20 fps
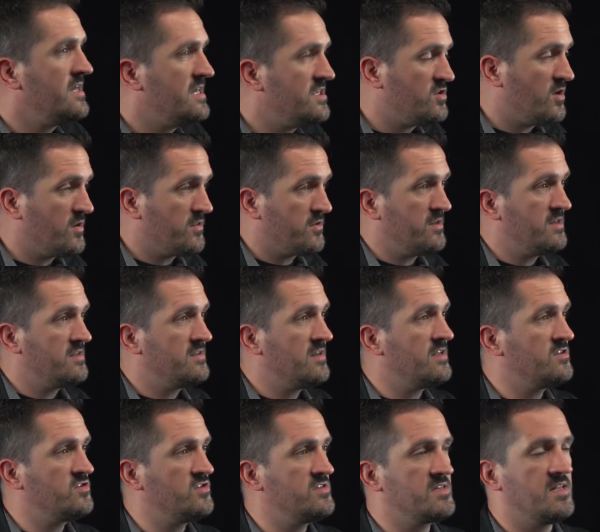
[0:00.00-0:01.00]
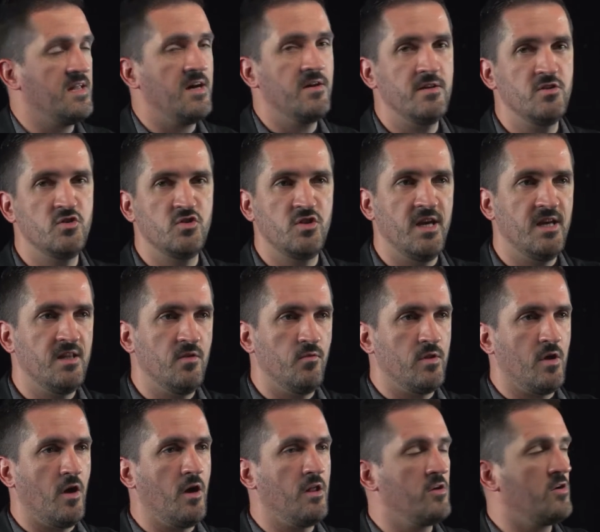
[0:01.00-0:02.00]
into our threat intelligence cloud, and share that
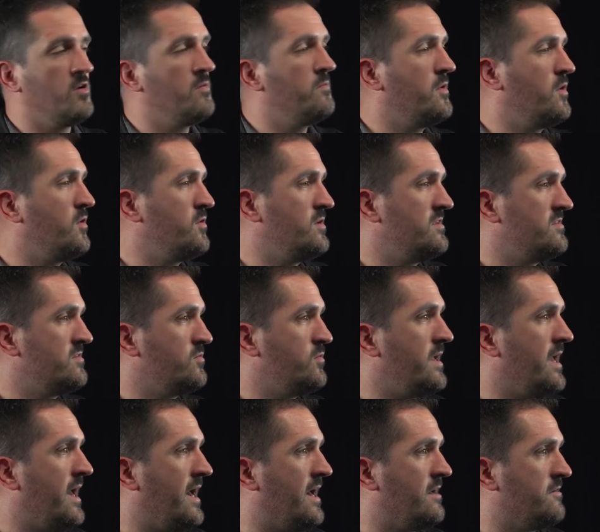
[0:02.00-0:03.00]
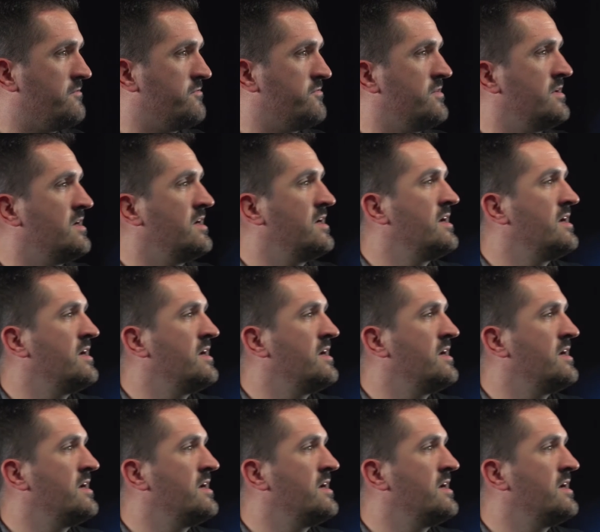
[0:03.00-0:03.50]
with all the components we have